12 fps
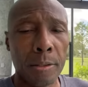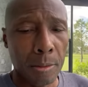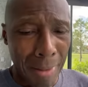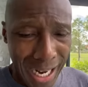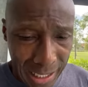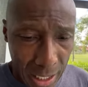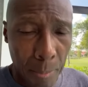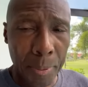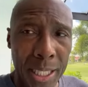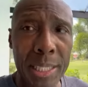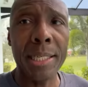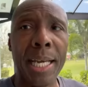My
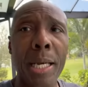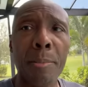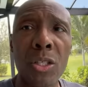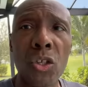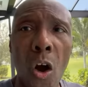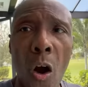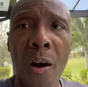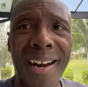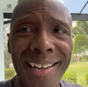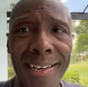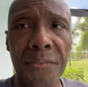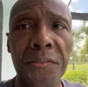company's name is
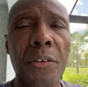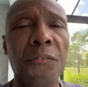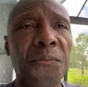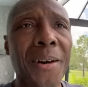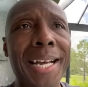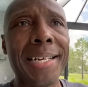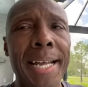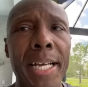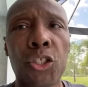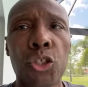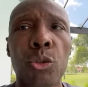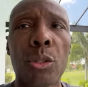RF
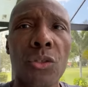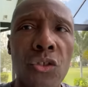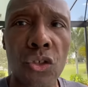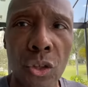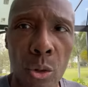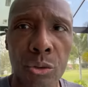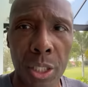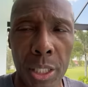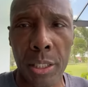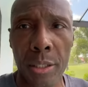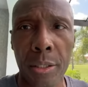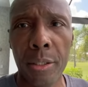Financial
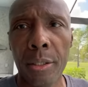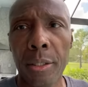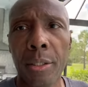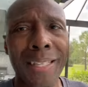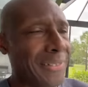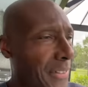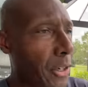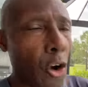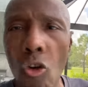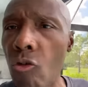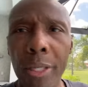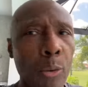Consulting. That's the
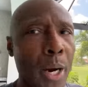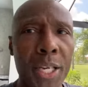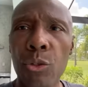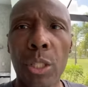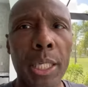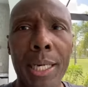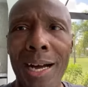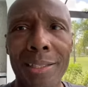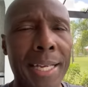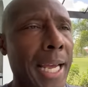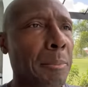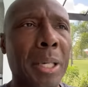only way you can
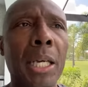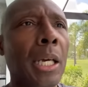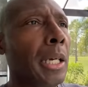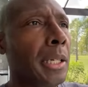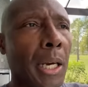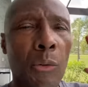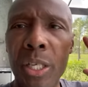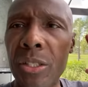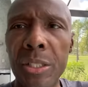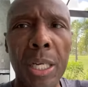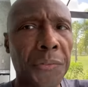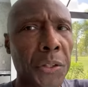contact me. There is
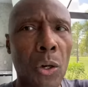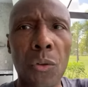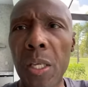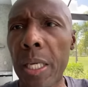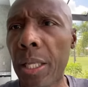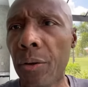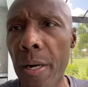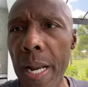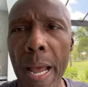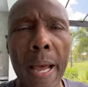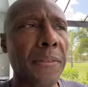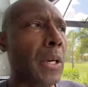nothing on the
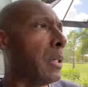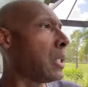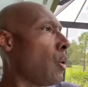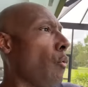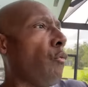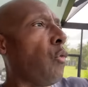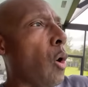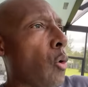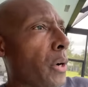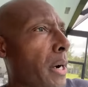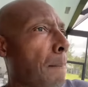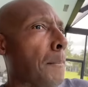internet. There is no
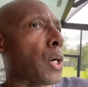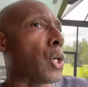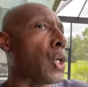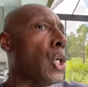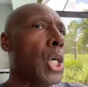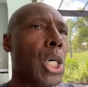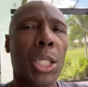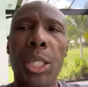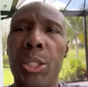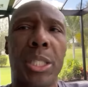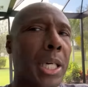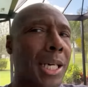phone number.
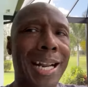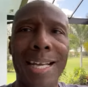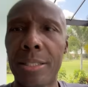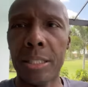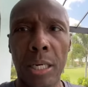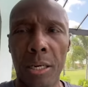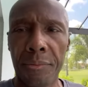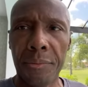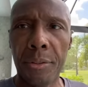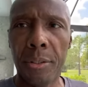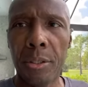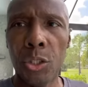There's none of that stuff.
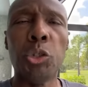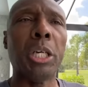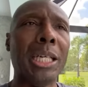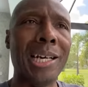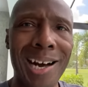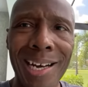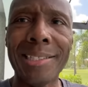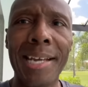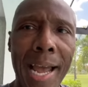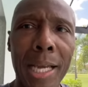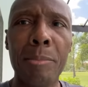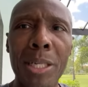You can
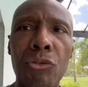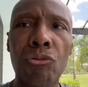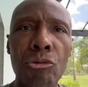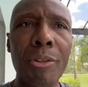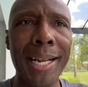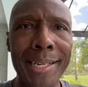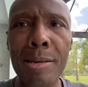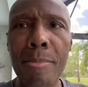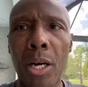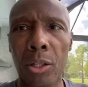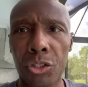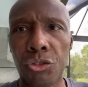contact me through that
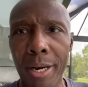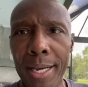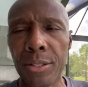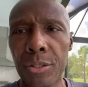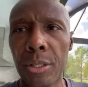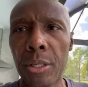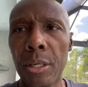email address